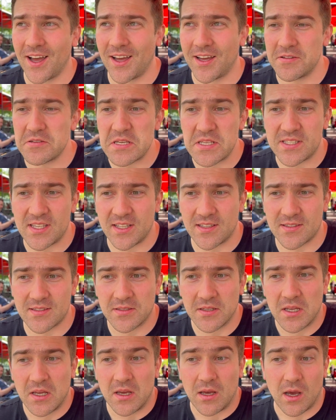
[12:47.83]
Is it
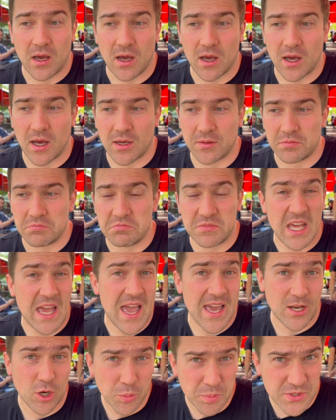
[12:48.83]
the
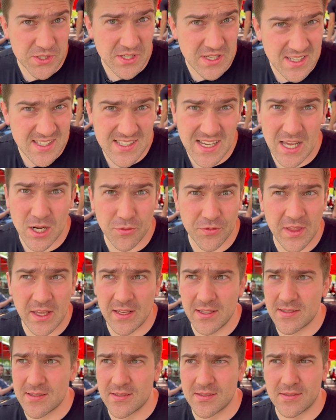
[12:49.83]
AdOps side of
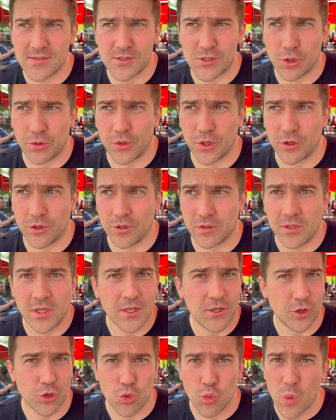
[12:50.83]
things? So you're
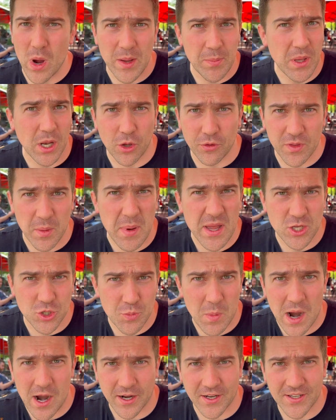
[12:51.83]
way below the
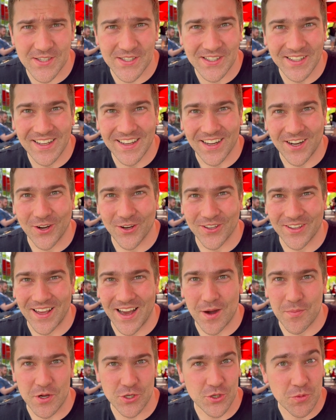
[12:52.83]
benchmarks on
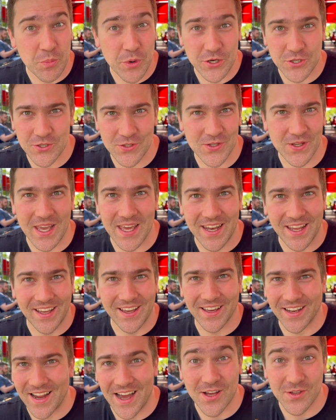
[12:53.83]
how much impressions you're getting
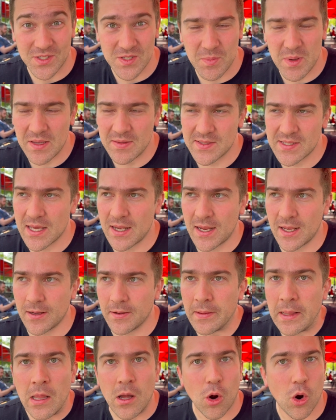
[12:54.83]
and how CPM is getting,
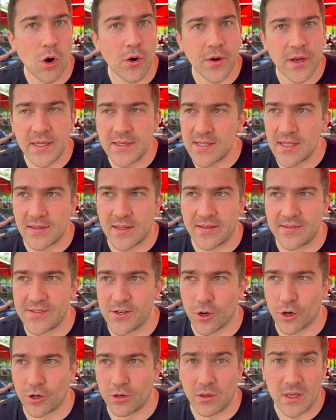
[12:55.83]
or is it that
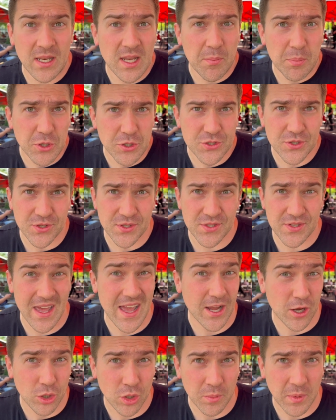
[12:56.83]
your in-app purchase
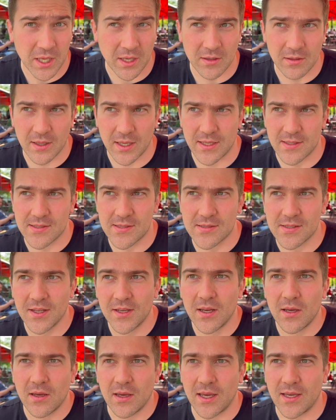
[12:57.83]
economy is
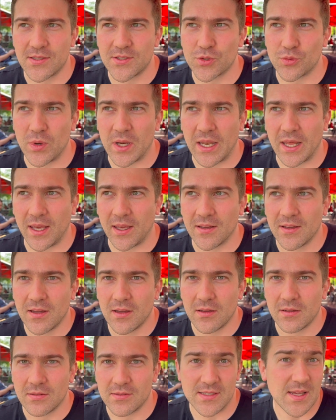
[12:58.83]
really
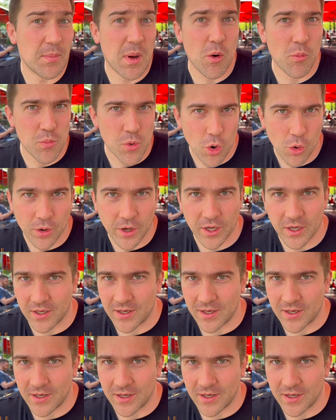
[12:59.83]
somehow broken